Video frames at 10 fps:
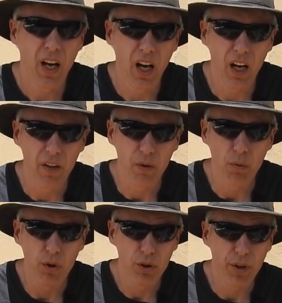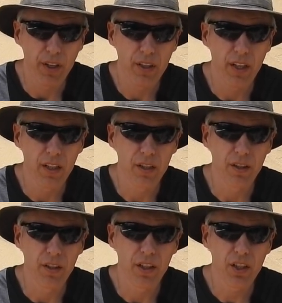uh, the World Trade Center
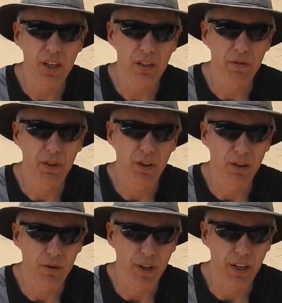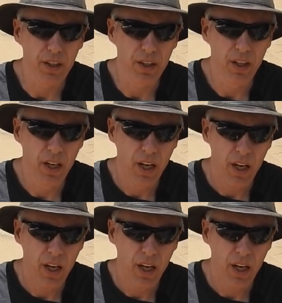and the Shanksville crash.